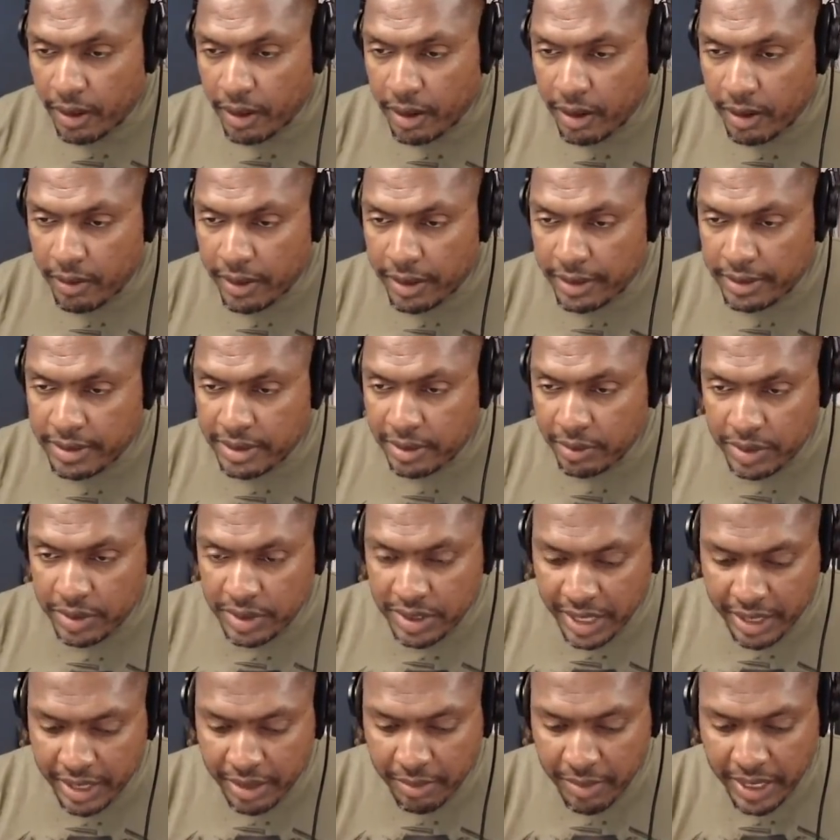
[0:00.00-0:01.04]
All right, someone's
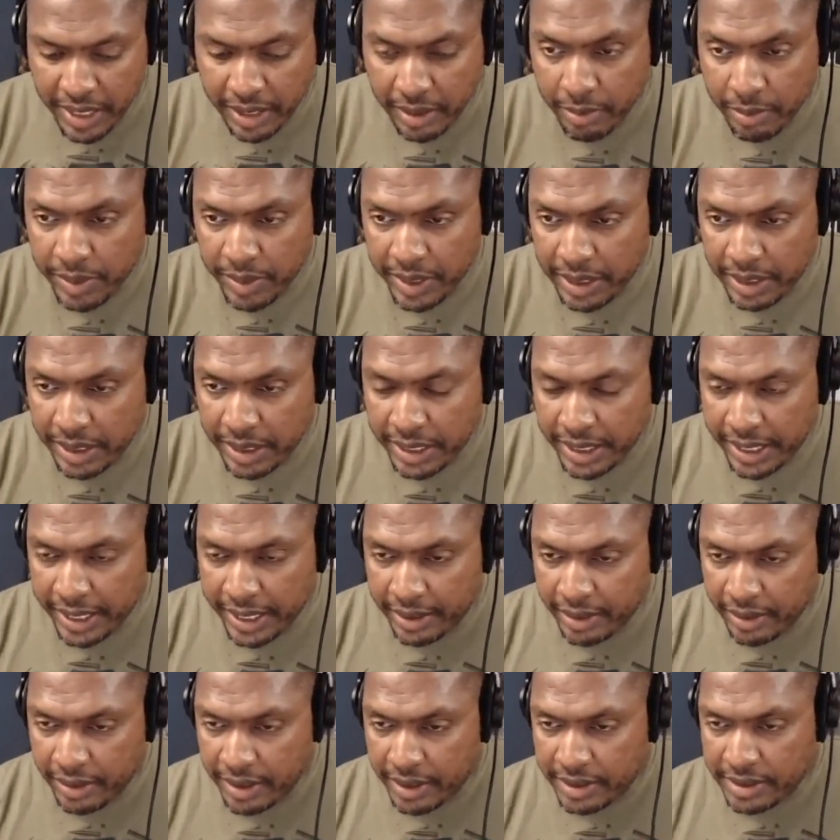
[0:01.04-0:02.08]
got to make a bitly
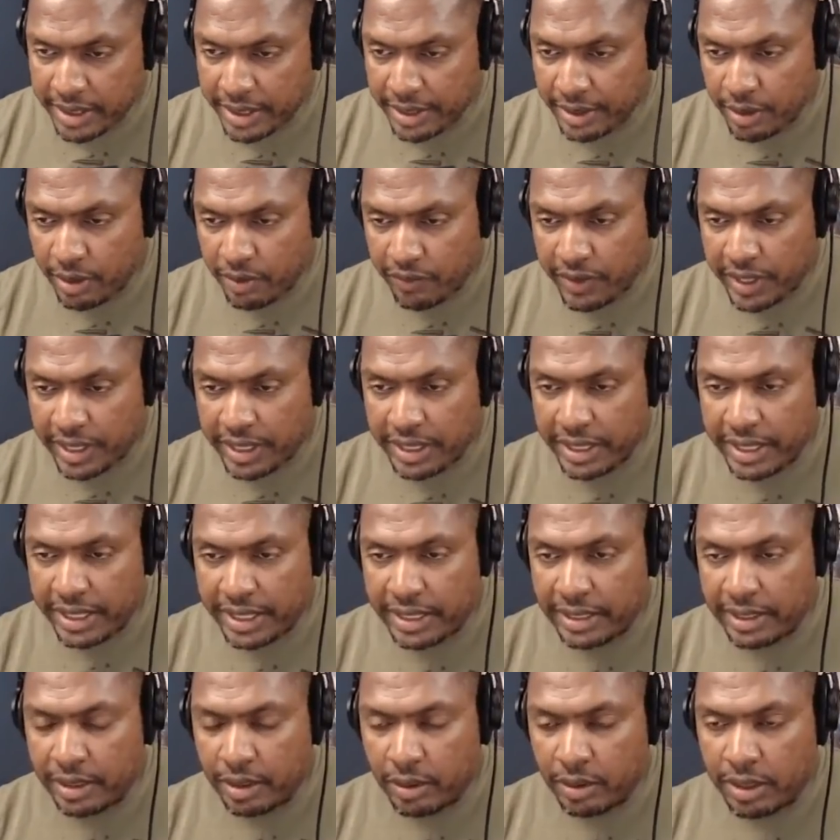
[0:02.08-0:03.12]
out of this. I don't know if I can
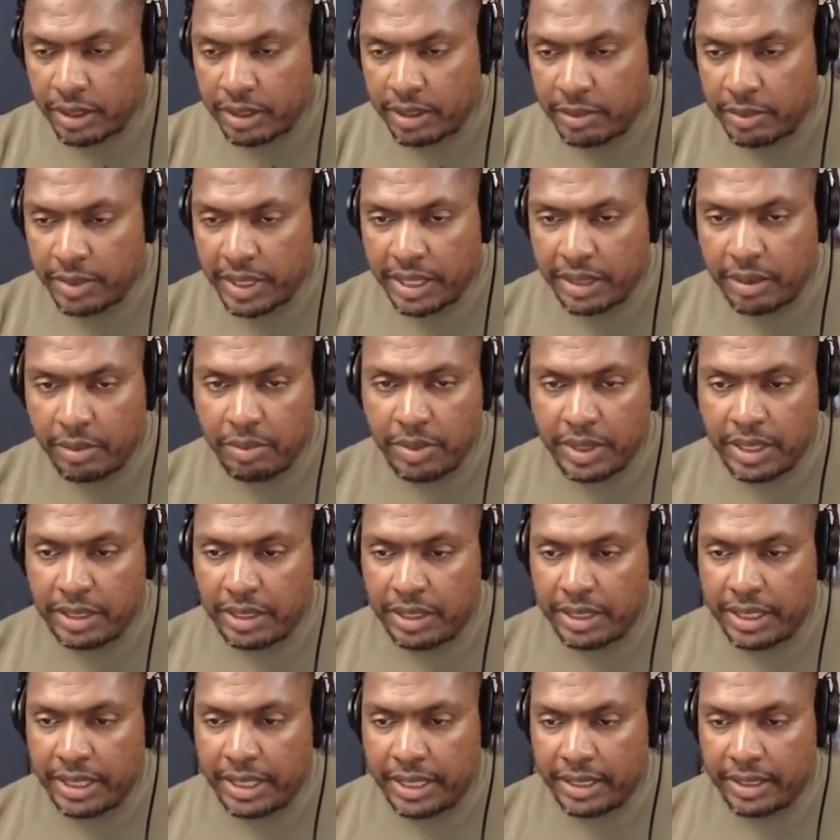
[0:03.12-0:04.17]
get Lola to make a
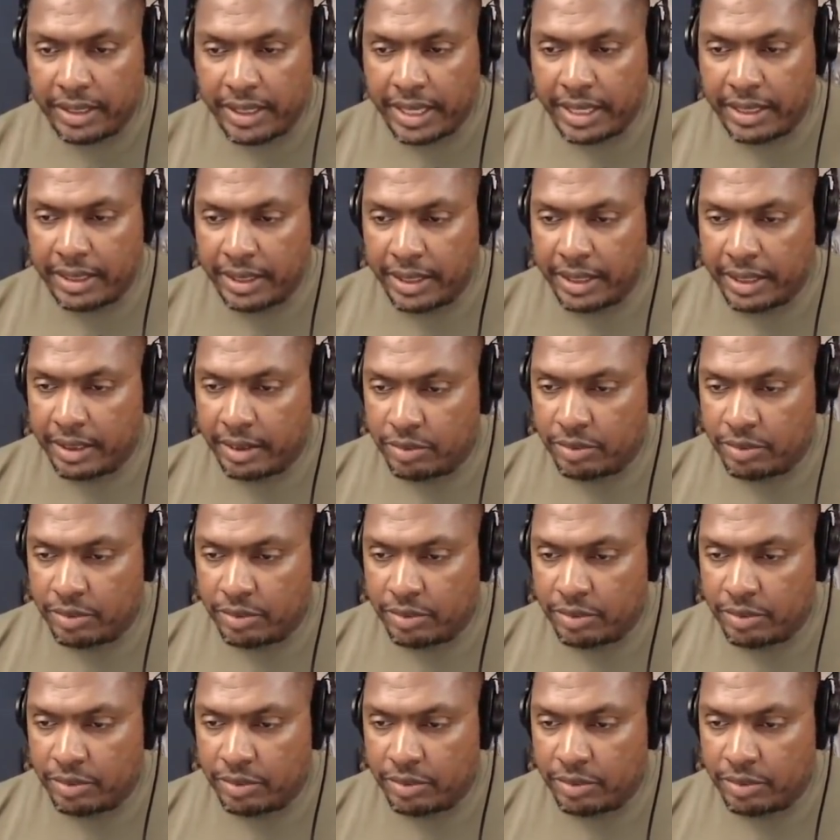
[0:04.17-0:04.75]
bitly out of that link.